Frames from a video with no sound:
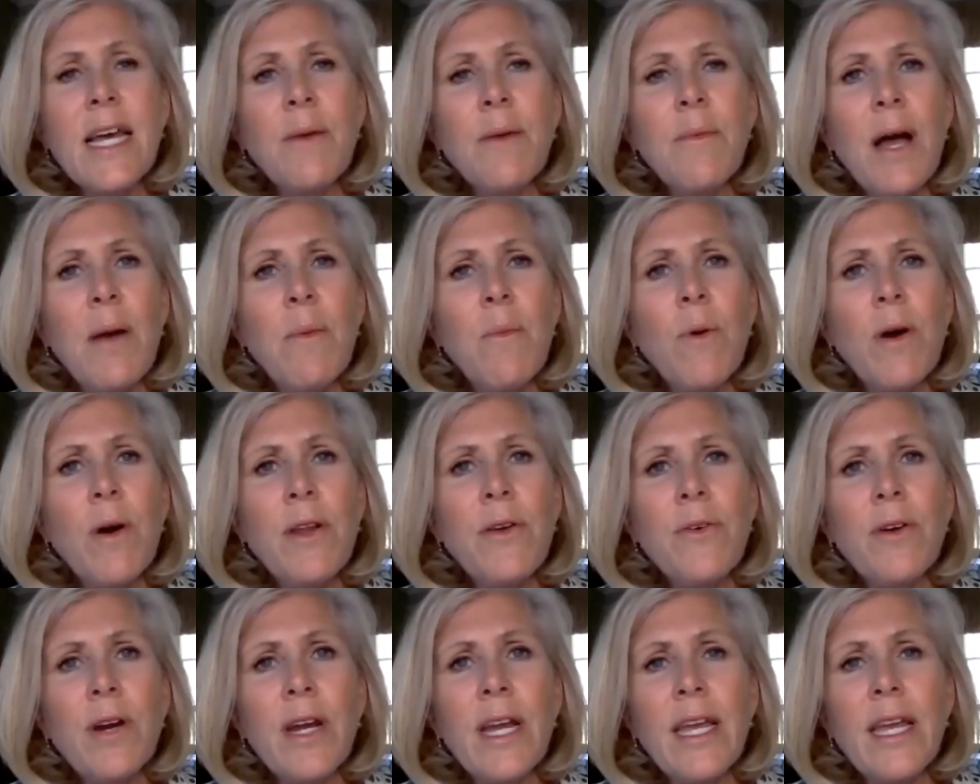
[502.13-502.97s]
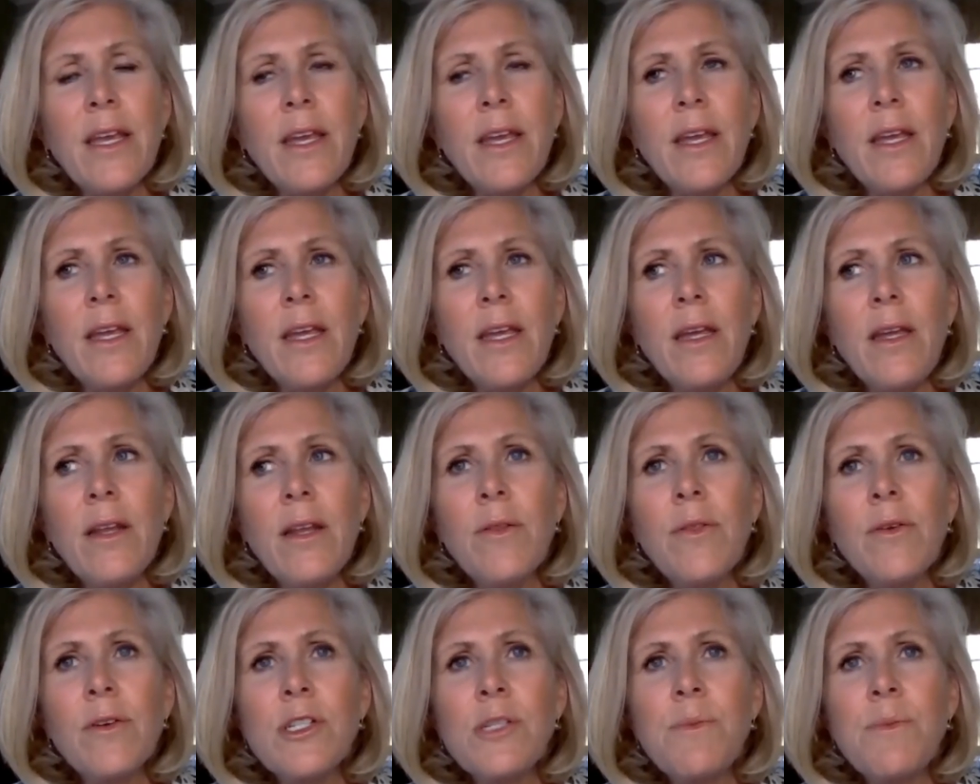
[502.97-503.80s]
I'm wondering,
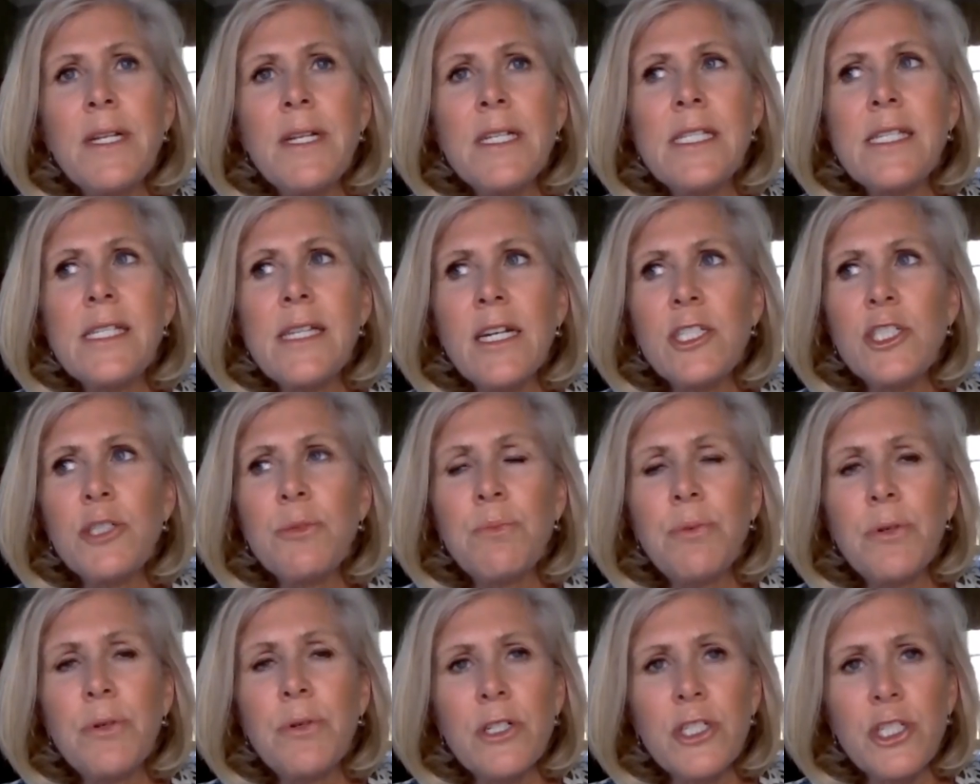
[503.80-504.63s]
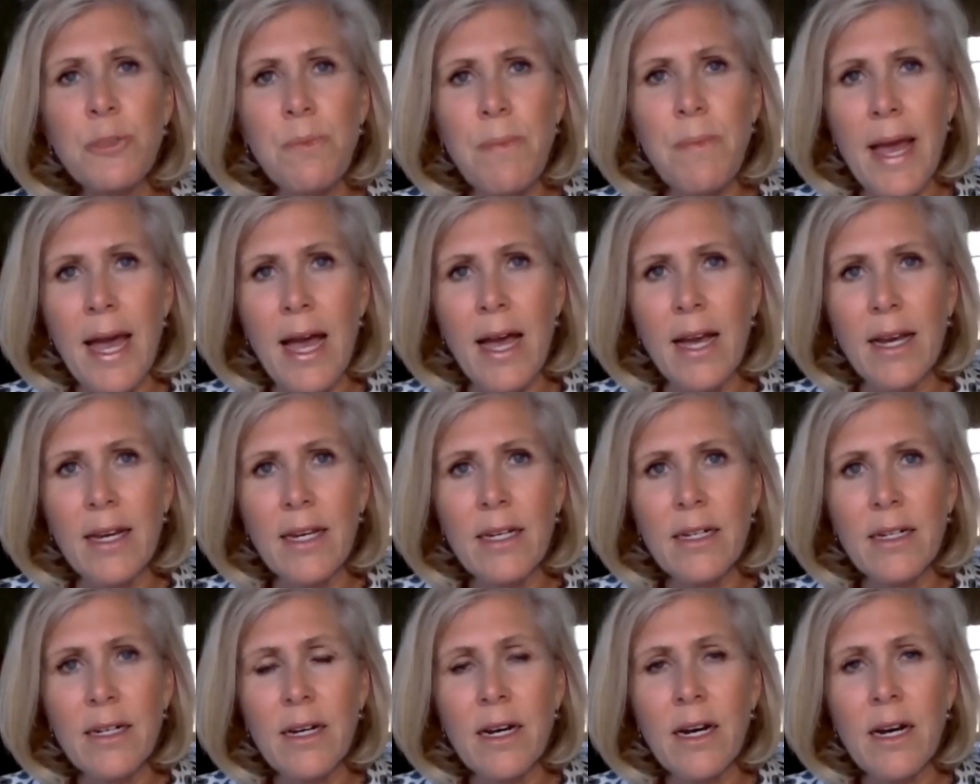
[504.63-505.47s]
there's been such
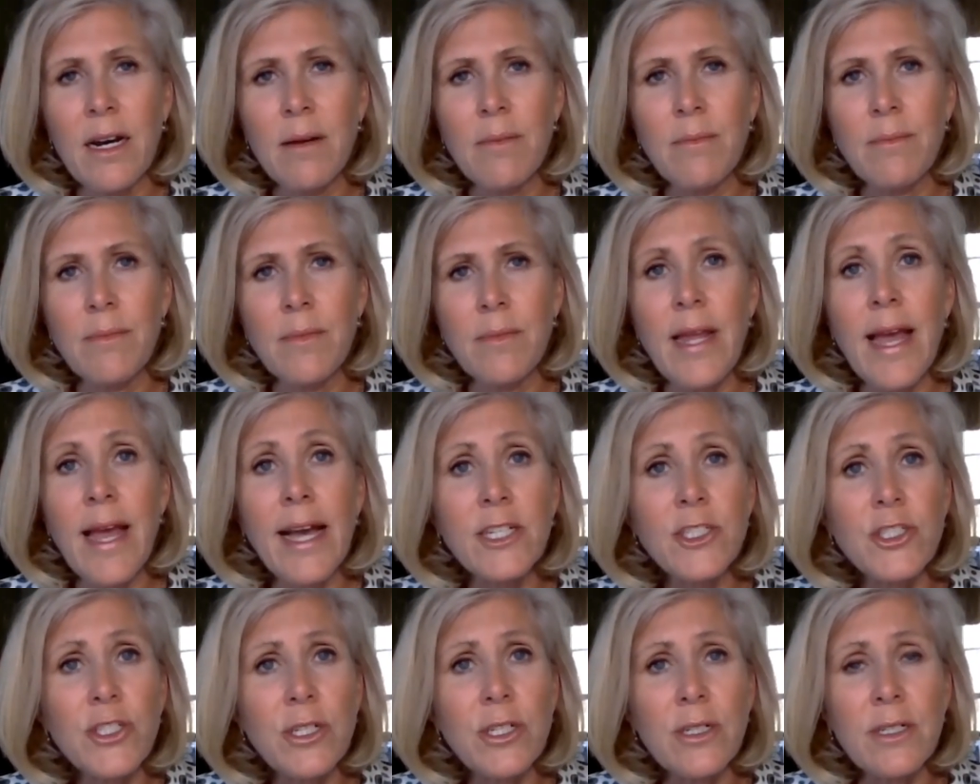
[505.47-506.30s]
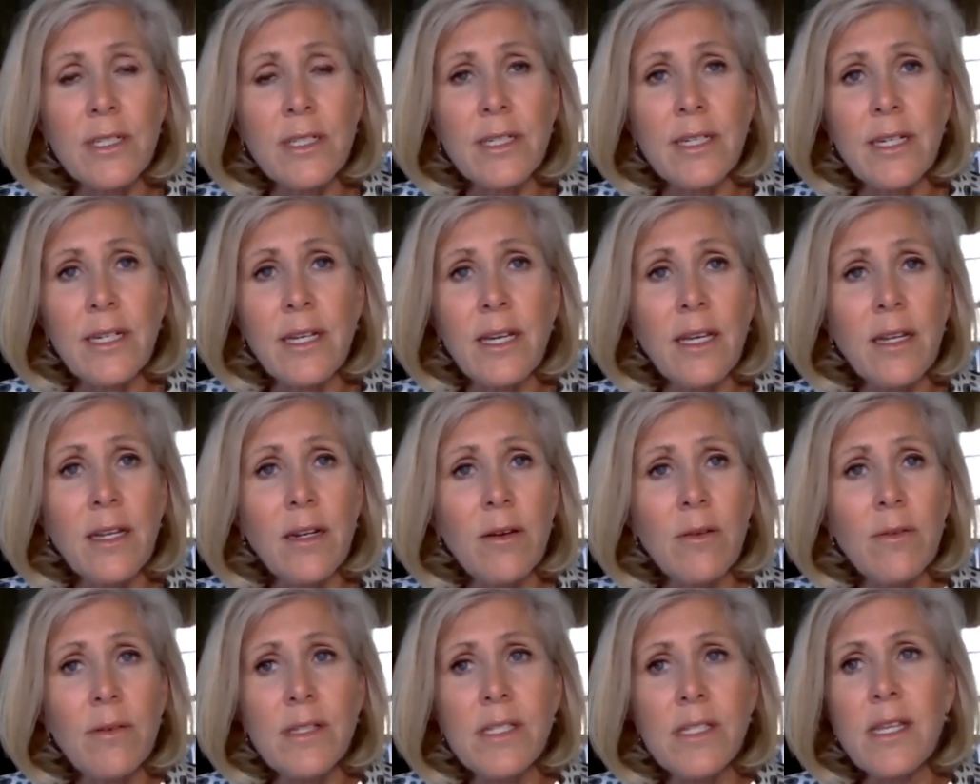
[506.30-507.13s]
pushback nationally,
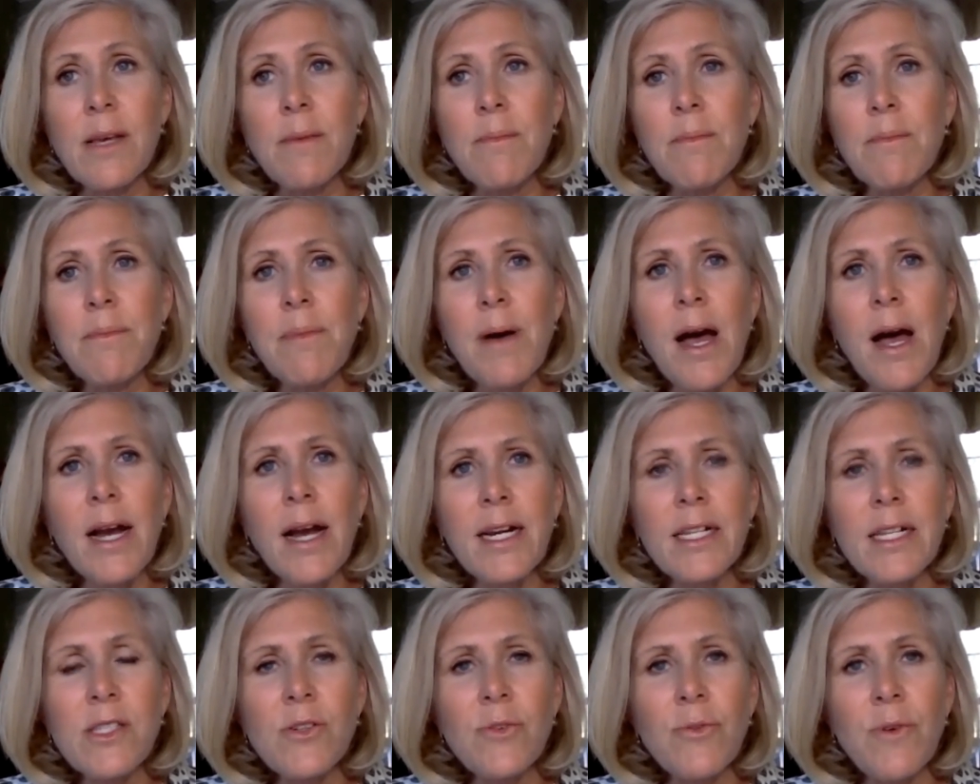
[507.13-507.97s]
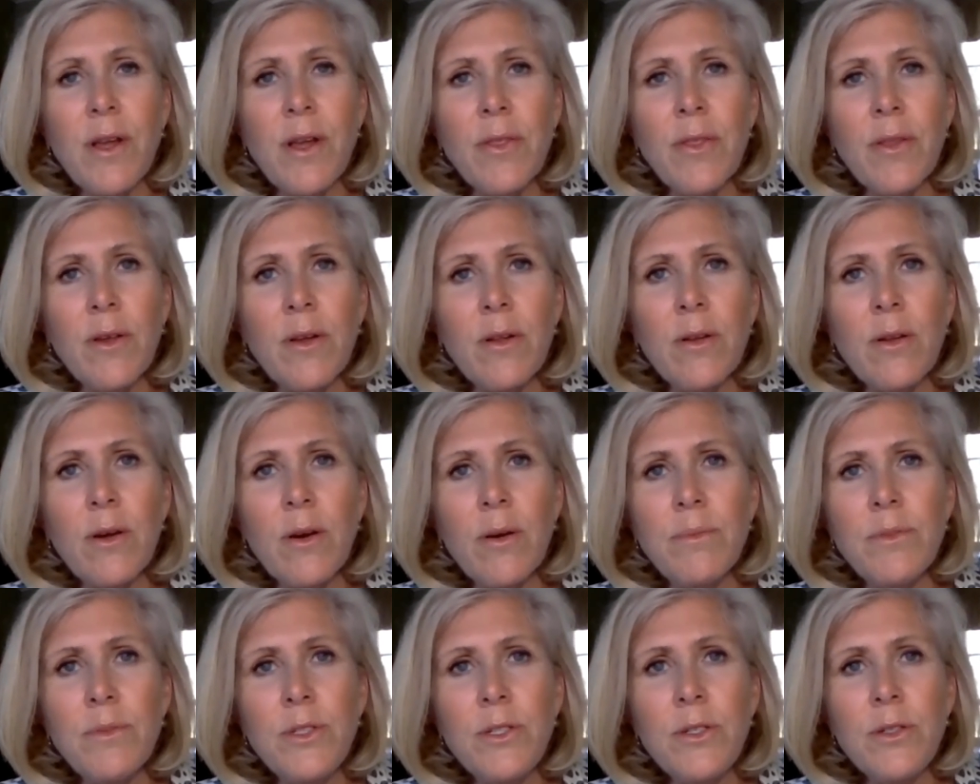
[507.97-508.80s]
in some pockets around the
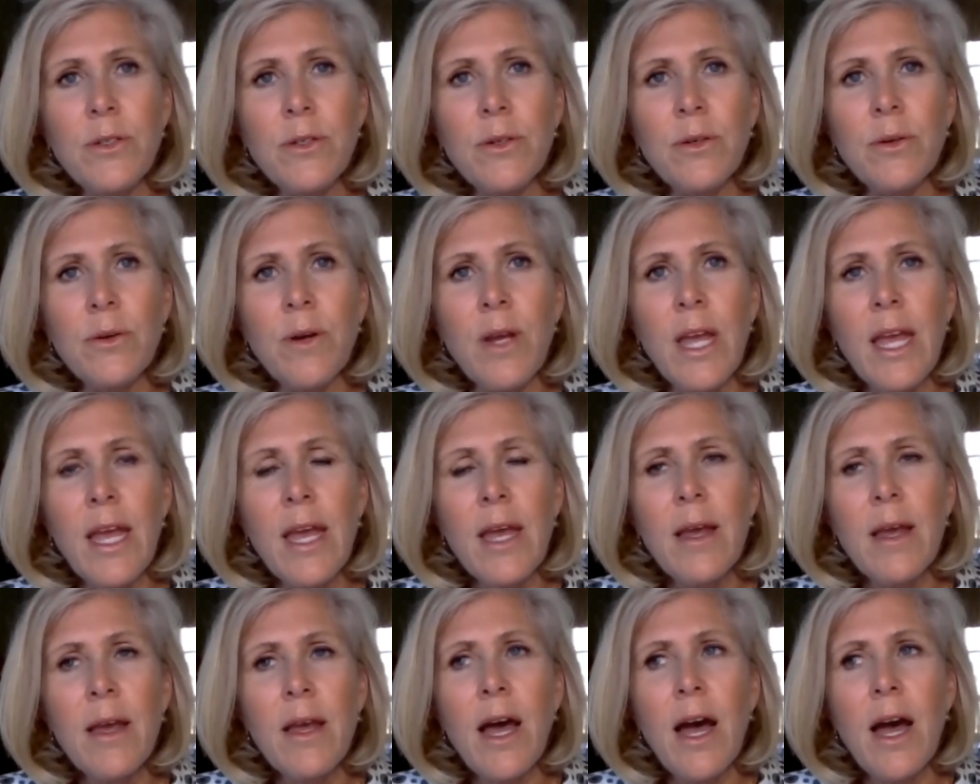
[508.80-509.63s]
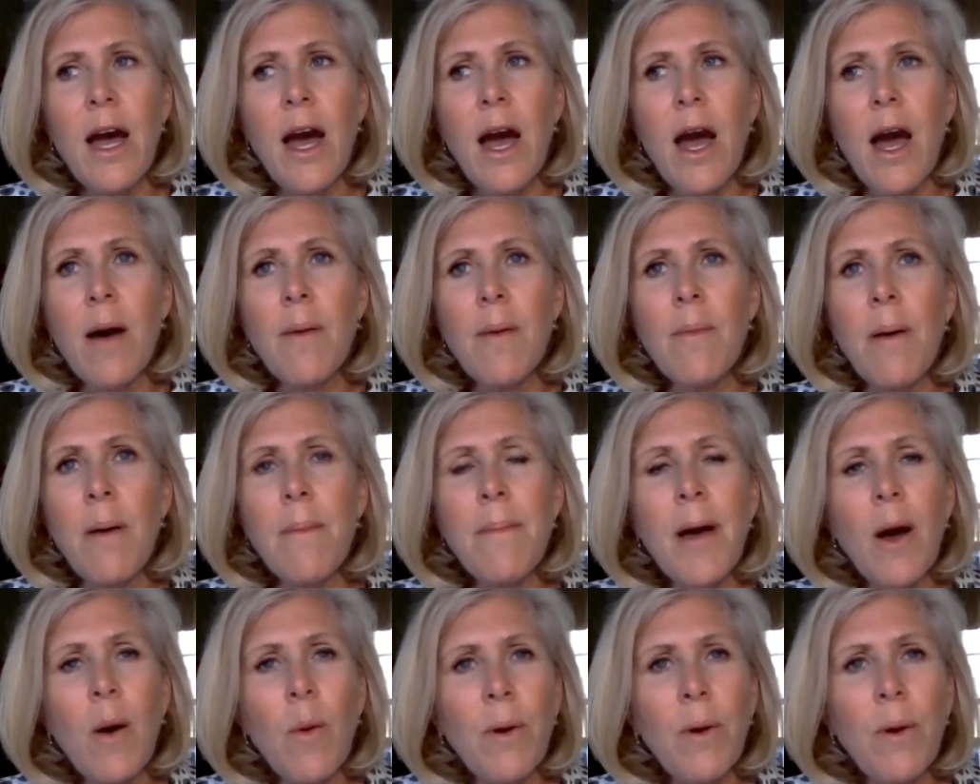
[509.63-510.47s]
globe too,
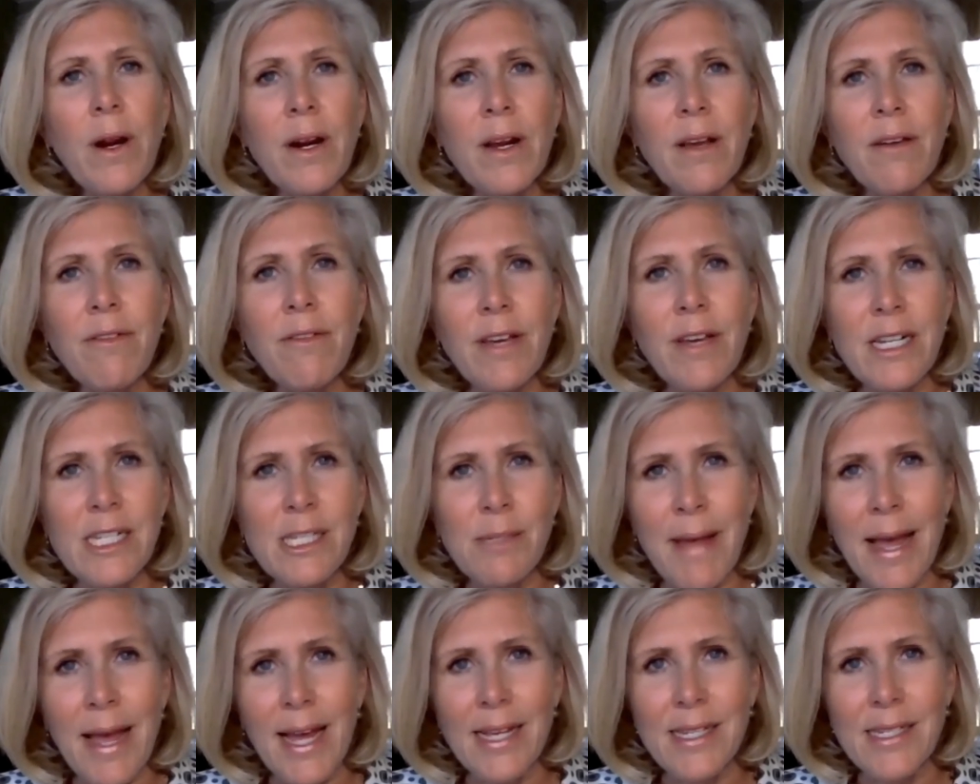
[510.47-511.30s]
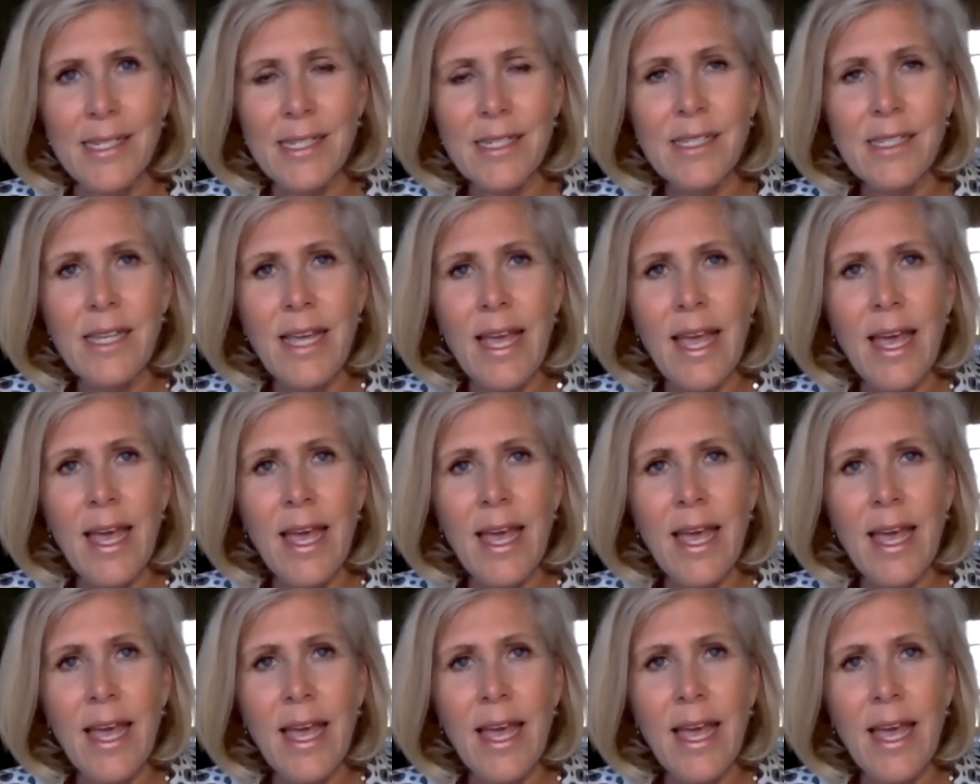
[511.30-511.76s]
about wearing face masks.